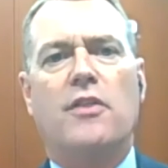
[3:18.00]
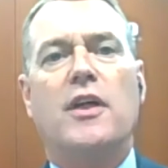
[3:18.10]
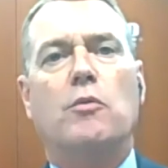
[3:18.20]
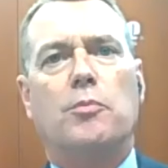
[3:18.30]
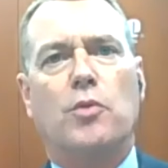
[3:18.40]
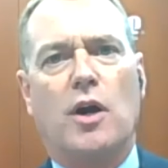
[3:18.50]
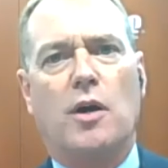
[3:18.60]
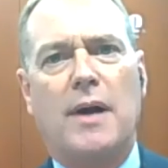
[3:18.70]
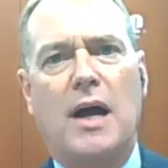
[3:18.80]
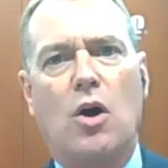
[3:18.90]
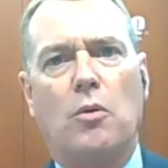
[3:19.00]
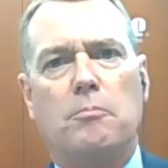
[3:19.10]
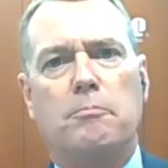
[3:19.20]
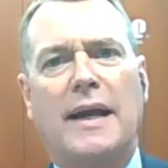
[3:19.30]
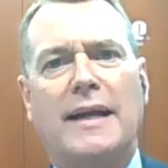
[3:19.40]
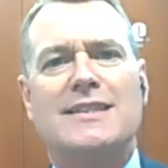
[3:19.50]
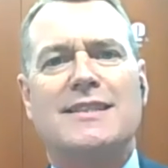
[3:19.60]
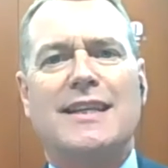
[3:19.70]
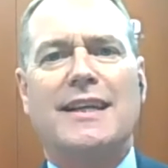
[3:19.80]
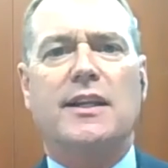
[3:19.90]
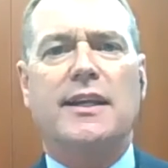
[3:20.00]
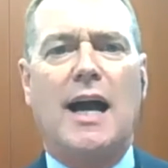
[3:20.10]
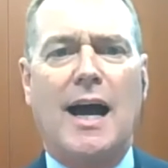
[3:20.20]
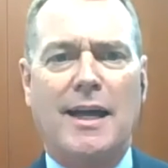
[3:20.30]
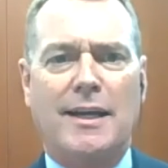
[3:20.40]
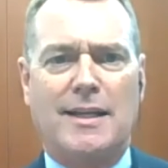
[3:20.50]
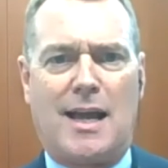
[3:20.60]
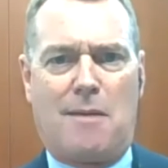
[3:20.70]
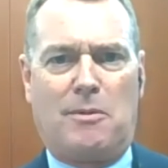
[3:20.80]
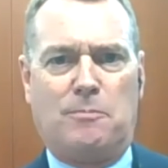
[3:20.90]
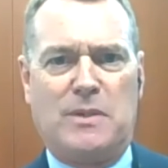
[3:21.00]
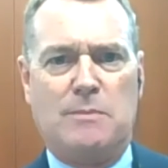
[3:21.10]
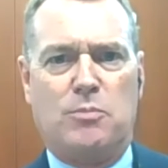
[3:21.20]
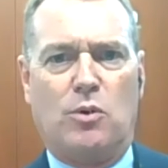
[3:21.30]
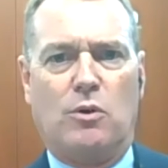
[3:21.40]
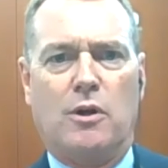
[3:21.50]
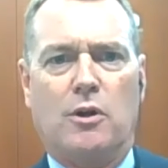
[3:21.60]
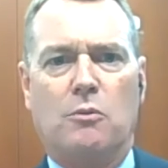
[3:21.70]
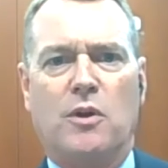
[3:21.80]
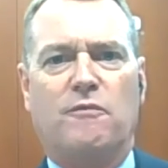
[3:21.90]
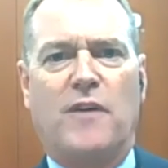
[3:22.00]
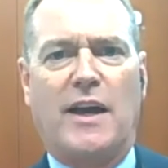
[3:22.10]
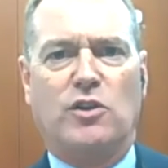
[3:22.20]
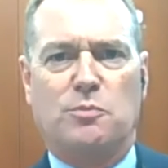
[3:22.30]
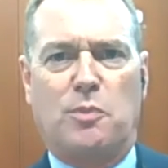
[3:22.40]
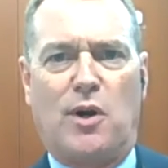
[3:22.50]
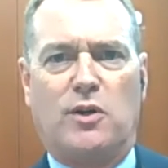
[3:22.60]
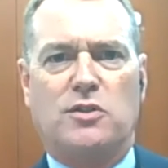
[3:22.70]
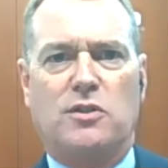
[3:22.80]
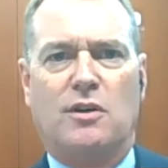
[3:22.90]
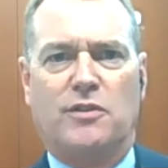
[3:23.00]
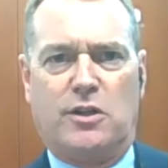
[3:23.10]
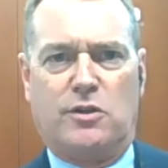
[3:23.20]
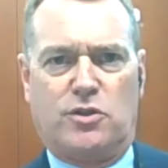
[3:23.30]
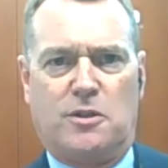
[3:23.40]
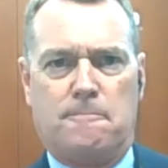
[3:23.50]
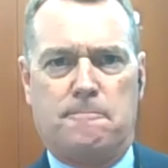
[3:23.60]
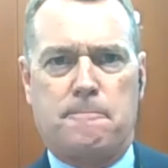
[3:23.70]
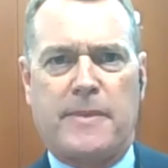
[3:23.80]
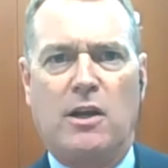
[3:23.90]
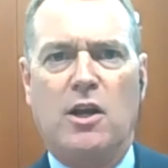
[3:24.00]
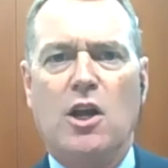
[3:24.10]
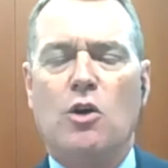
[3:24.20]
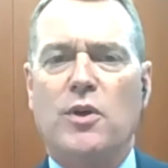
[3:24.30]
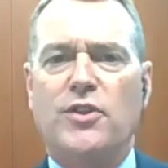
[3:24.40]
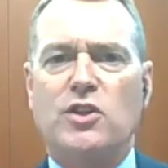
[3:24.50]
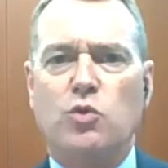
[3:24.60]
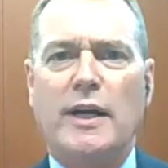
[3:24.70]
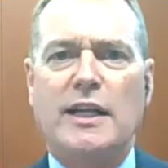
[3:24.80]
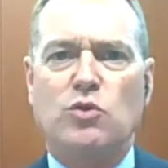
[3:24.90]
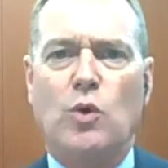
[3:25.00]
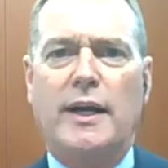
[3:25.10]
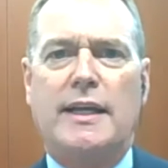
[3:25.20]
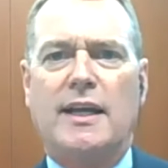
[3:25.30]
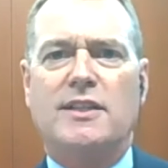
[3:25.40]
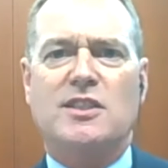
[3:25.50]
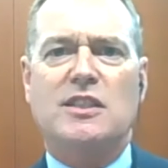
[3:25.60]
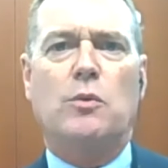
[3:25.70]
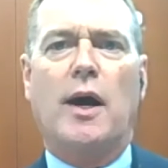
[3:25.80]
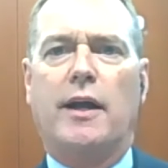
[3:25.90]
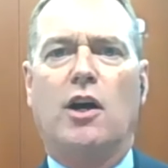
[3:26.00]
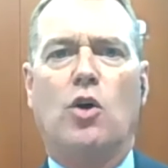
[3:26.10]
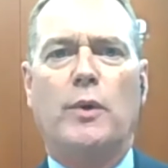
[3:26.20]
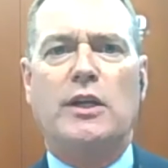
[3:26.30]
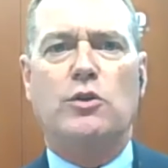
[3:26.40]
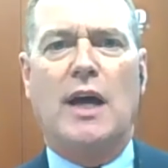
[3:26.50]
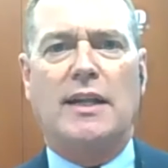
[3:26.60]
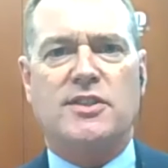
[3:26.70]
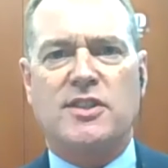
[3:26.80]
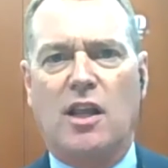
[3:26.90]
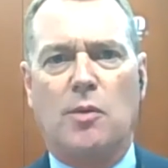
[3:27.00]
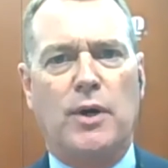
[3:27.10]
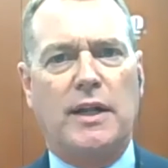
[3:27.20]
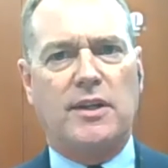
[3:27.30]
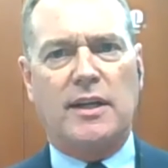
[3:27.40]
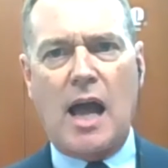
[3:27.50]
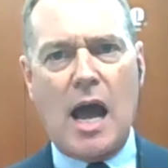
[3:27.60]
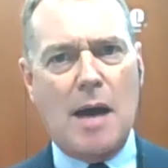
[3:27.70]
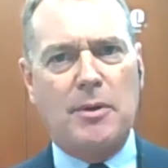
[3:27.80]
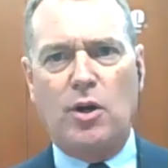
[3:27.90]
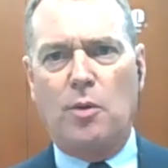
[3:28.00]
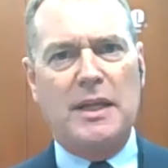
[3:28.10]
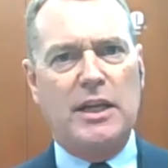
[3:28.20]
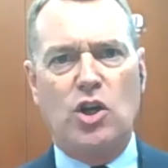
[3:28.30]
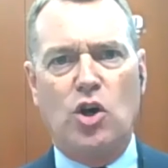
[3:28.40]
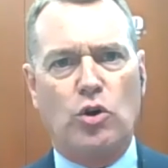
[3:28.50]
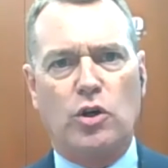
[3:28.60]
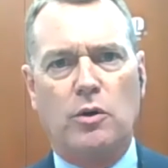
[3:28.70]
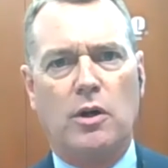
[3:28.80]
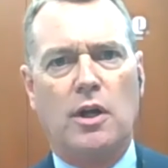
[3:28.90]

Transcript: They were brought about by distinctly uncommon people with vital sparks of leadership. With the 2020 NCYL, we do not celebrate the common or mediocre,